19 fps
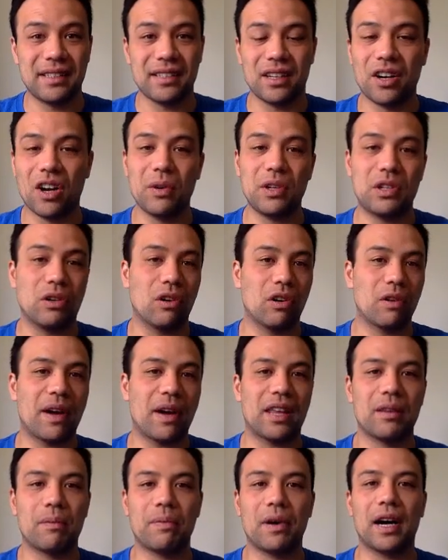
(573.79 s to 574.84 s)
I know we talk
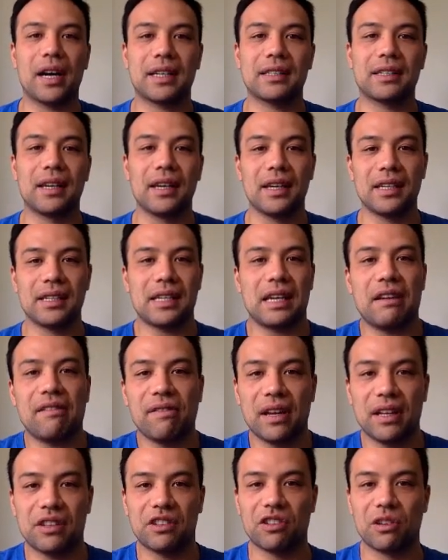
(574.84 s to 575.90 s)
about the Bucks
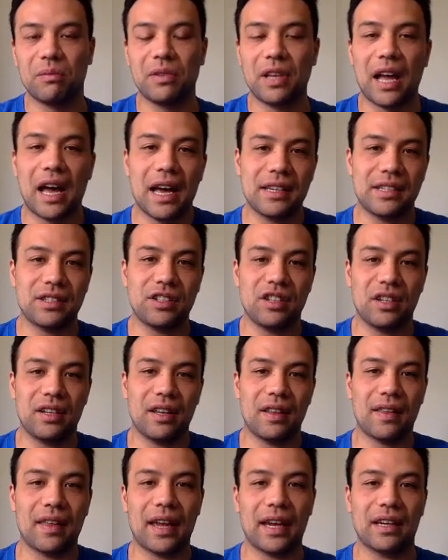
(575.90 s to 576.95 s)
defense from last year
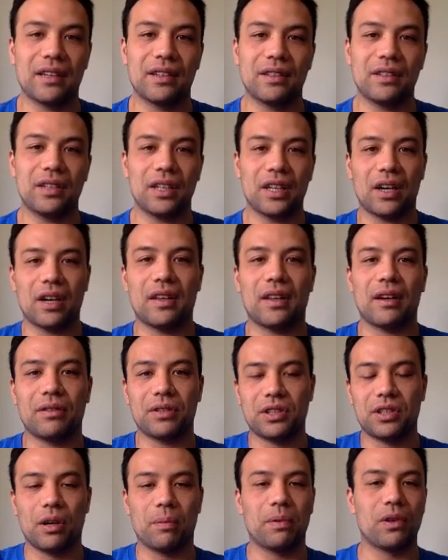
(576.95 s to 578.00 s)
that they could, they were
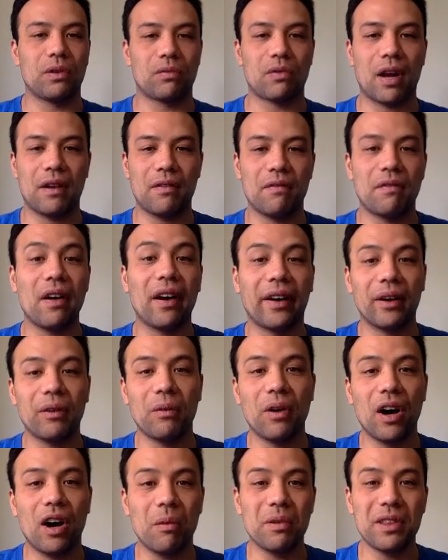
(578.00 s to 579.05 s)
stopping the run very
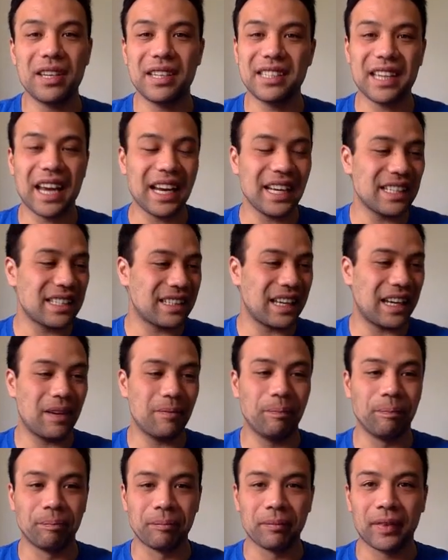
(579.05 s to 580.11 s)
well, but the Saints
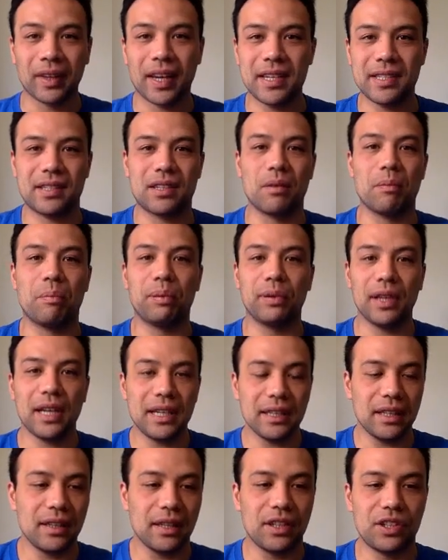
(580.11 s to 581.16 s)
team is
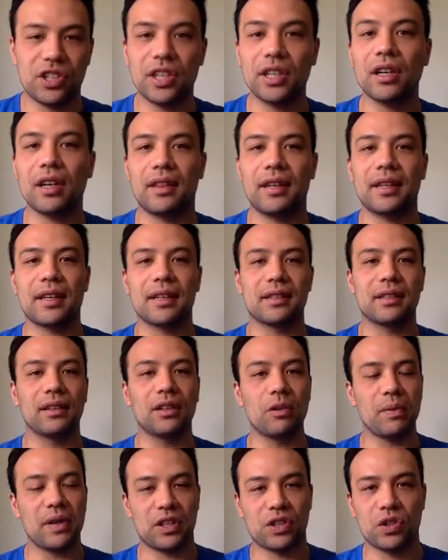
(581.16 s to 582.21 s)
completely legit. I think there's a
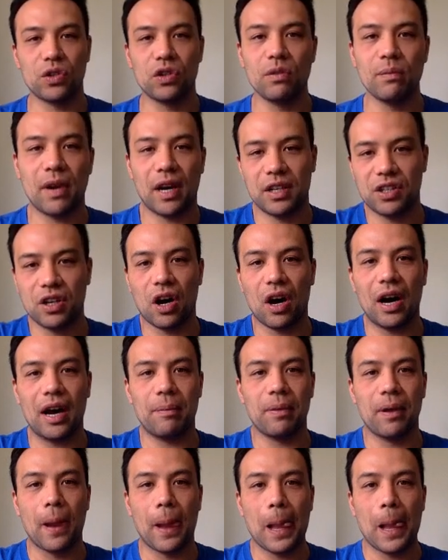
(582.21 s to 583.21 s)
little bit too much hype